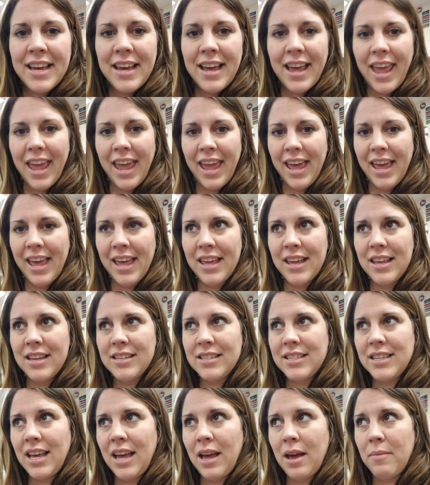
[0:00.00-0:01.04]

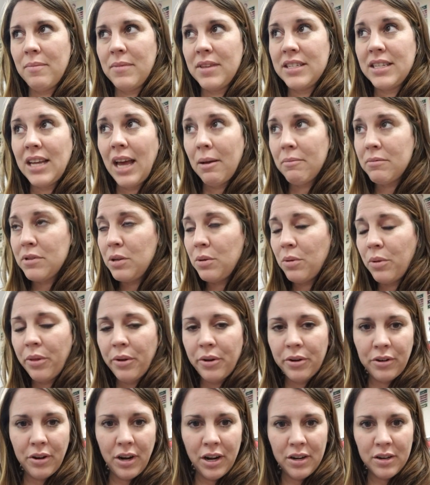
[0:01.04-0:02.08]
And the top 2
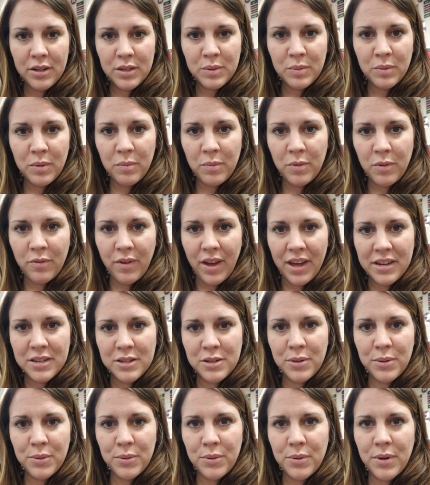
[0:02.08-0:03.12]
third graders will move on
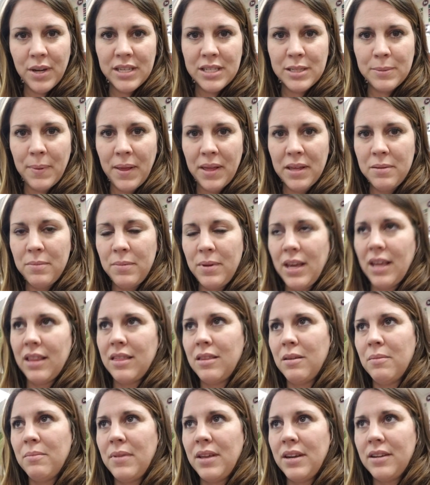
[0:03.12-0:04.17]
to a spelling bee at
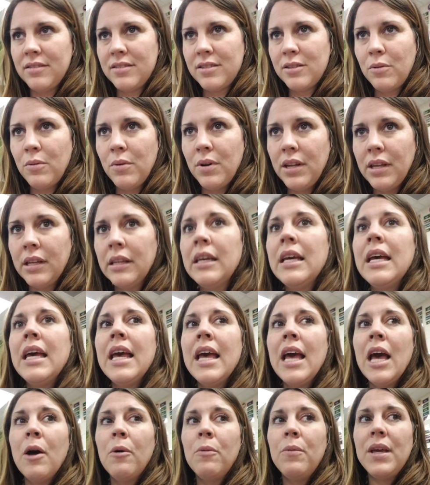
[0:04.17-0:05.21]
the middle school.
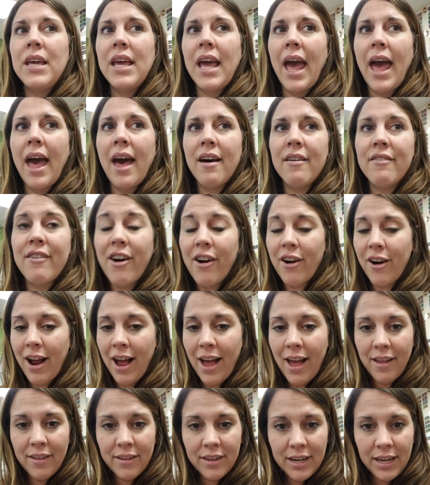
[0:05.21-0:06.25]
We have our
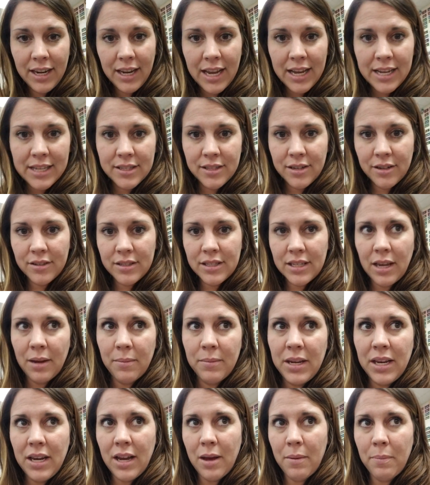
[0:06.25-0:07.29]
holiday concerts
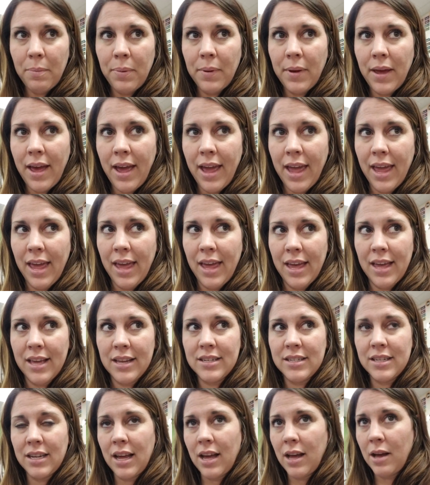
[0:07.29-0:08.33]
coming up,
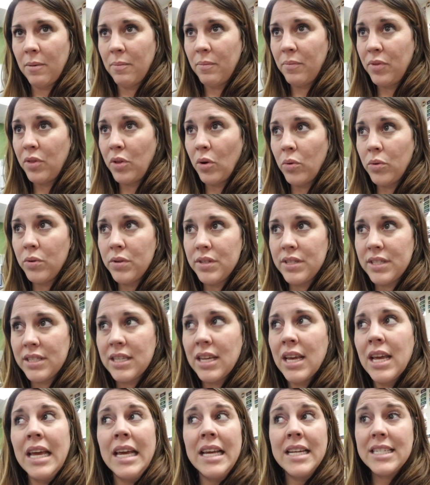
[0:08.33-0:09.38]
and
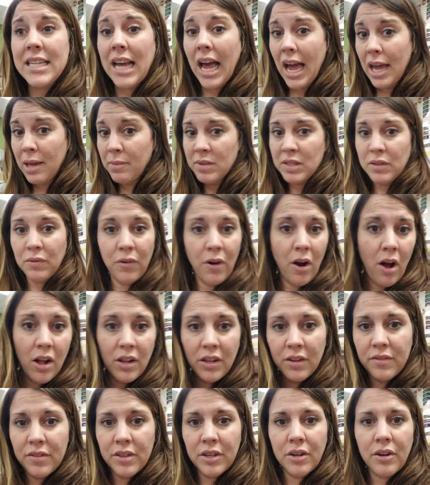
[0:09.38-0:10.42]
those times for
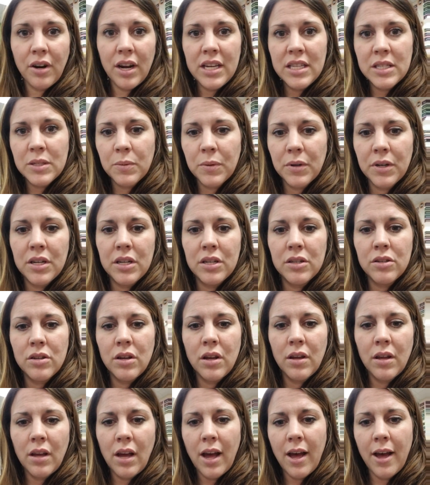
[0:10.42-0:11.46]
all of the grades were in
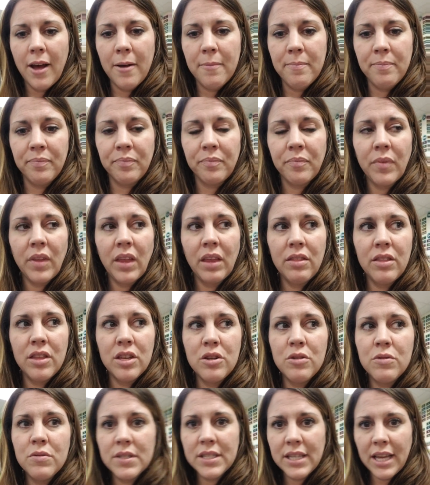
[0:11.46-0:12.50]
the
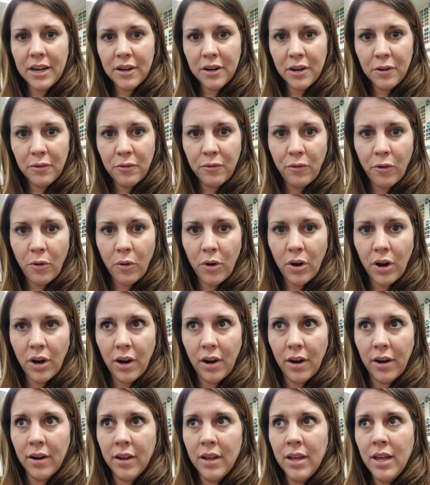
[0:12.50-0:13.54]
newsletter
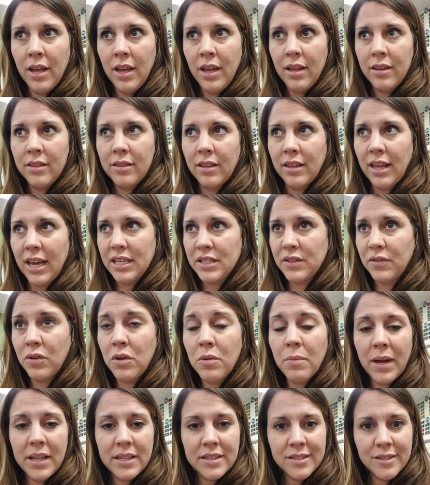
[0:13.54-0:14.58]
for the last few
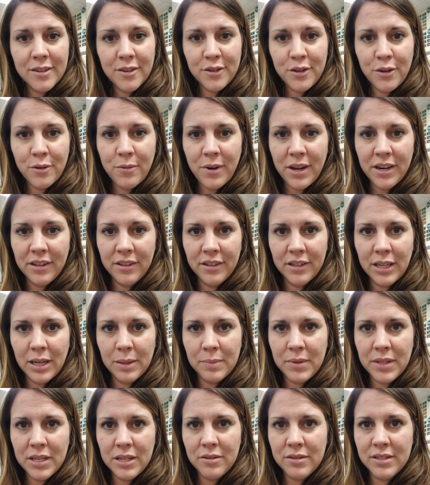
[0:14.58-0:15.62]
months, so you'll want to look
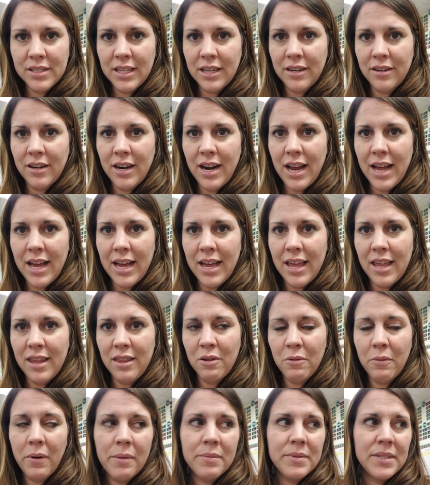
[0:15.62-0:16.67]
up the newsletter on
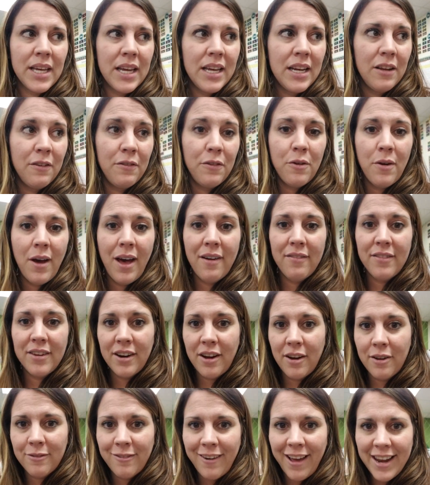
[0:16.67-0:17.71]
the website if you haven't
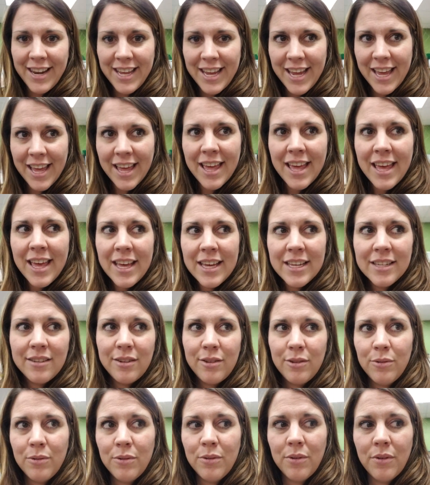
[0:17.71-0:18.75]
already
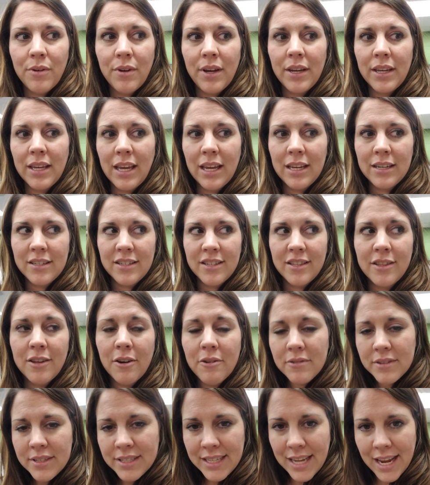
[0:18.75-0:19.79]
to get
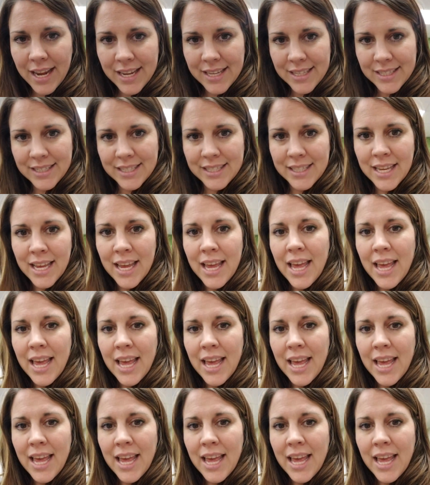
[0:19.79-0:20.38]
those dates.